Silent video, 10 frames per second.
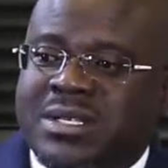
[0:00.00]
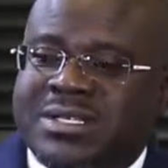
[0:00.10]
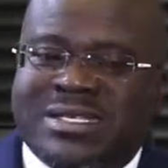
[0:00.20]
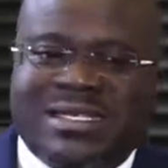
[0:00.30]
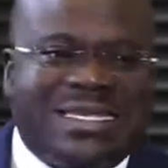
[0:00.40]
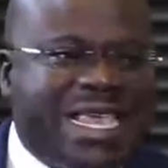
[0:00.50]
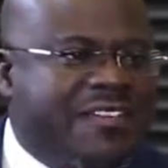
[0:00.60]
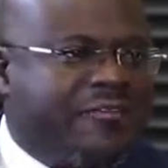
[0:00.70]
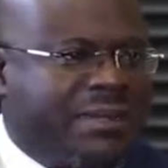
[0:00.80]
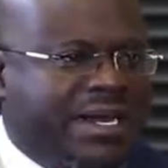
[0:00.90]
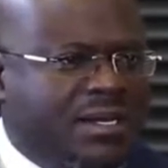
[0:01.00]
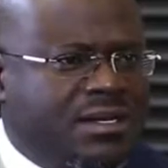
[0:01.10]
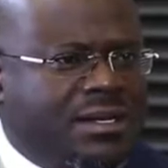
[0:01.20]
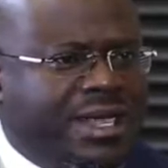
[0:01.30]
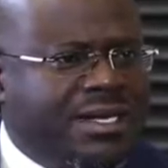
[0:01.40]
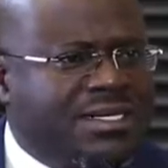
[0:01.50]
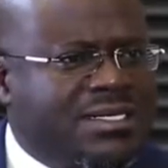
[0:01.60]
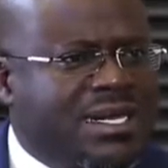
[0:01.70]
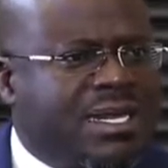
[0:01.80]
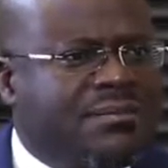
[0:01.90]
save money
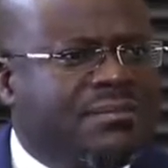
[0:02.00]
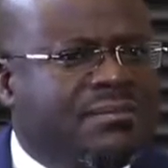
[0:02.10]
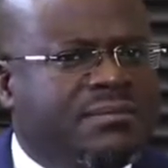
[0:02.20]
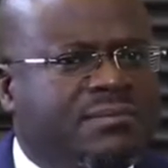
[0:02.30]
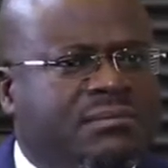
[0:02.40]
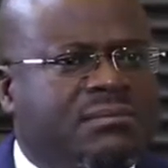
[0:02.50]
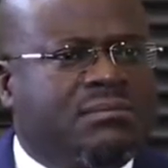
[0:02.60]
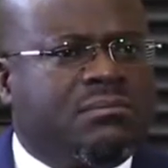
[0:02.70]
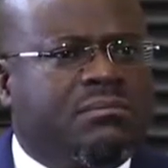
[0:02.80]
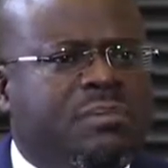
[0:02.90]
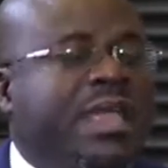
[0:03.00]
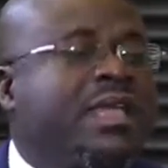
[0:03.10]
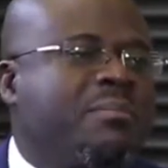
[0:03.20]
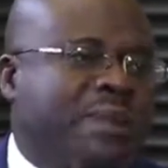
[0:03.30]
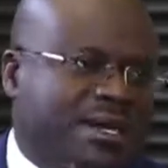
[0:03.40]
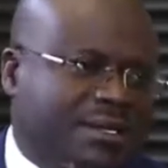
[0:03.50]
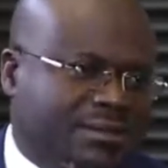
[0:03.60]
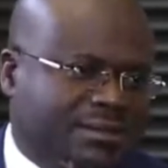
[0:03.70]
and bank money.